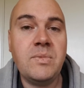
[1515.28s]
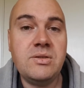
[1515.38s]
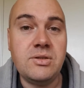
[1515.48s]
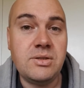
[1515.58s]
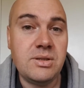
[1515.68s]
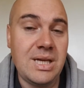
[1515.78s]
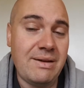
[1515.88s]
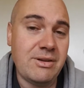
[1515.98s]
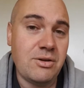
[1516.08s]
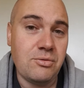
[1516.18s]
To
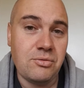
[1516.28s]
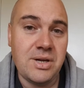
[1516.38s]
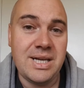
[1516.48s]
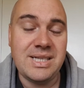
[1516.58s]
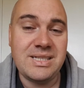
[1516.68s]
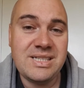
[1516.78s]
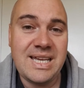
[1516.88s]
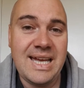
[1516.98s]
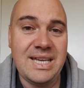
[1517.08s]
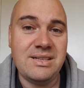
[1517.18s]
having grit and
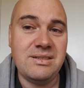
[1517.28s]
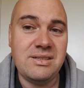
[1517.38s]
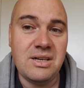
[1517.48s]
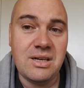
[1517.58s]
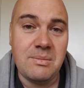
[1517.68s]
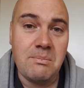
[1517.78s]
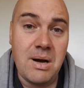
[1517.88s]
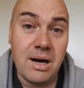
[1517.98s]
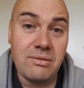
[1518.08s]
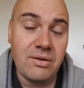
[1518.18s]
sand and dirt and
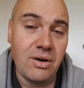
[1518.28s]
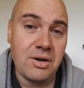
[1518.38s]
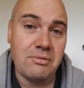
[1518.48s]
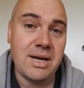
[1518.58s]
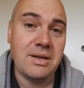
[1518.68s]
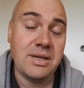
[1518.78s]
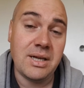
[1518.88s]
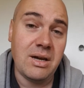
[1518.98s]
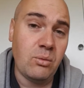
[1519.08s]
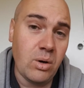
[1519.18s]
muck flying around and
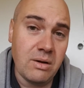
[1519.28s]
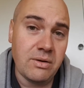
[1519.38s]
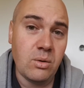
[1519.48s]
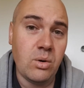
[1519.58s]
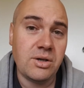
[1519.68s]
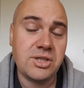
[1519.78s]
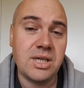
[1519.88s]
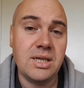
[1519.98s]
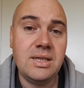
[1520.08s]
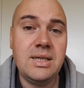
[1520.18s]
it going all over your
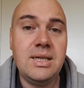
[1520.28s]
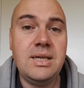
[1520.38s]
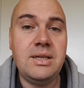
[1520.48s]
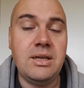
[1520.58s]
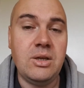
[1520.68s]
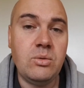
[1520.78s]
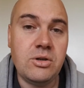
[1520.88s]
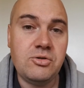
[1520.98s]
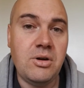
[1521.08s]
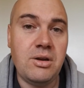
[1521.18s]
washer, you
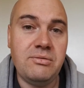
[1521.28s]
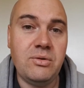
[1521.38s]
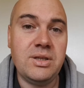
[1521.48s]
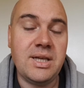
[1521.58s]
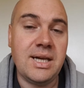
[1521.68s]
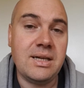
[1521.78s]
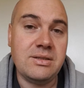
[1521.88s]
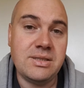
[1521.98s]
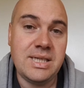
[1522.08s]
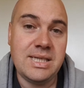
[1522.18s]
want to try and avoid that,
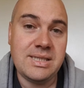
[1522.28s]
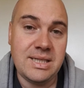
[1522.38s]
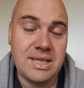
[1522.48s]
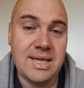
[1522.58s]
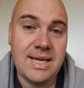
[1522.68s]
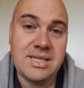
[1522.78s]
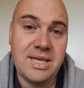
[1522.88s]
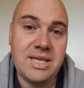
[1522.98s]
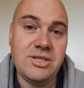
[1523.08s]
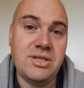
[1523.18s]
because it is, at the end of the day, it's an
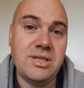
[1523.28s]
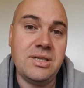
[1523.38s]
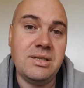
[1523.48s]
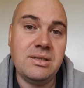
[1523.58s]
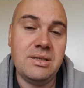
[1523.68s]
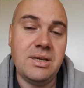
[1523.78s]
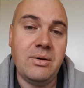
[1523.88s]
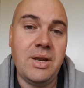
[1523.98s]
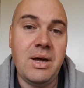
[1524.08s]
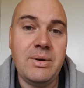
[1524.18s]
engine.
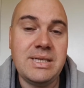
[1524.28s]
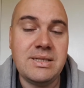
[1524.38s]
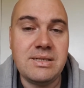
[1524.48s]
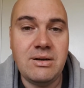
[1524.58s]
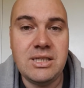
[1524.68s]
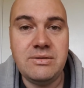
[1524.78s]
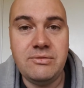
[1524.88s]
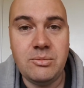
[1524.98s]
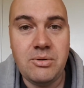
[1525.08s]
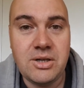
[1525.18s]
I know it is designed
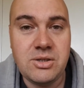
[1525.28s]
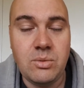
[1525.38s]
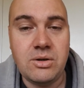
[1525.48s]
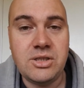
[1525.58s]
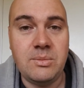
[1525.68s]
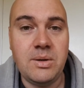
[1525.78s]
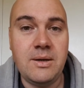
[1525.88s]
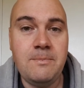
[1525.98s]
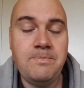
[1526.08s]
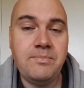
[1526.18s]
for a pressure washer,
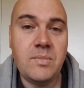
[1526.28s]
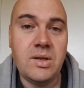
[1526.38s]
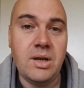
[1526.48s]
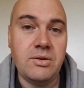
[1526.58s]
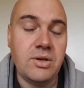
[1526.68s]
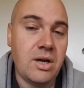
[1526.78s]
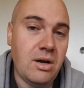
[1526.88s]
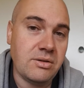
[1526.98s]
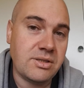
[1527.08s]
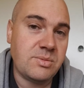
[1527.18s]
but you
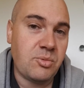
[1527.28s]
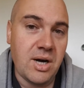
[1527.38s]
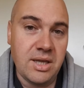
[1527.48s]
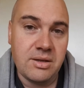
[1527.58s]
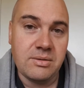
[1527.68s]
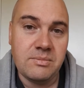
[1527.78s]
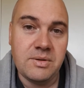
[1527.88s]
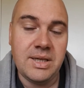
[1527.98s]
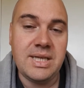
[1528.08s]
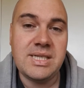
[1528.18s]
can't spray
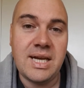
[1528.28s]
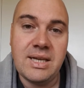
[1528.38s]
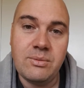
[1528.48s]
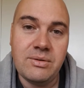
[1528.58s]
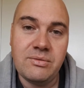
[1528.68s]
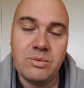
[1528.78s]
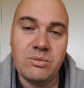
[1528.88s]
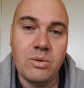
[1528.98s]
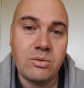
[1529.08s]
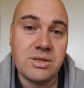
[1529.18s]
the intake
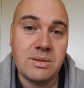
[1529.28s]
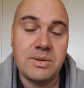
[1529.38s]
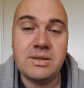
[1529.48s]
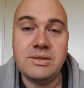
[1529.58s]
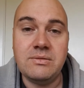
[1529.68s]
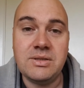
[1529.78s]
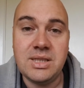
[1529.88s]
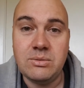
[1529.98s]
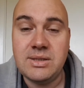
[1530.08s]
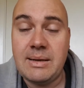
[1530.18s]
with water, because
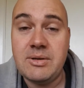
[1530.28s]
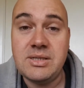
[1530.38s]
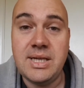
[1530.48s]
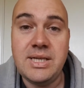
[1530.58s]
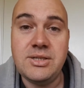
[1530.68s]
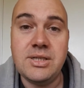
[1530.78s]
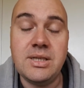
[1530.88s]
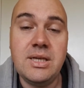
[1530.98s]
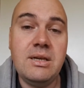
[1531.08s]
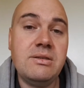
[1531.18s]
obviously it would damage the engine.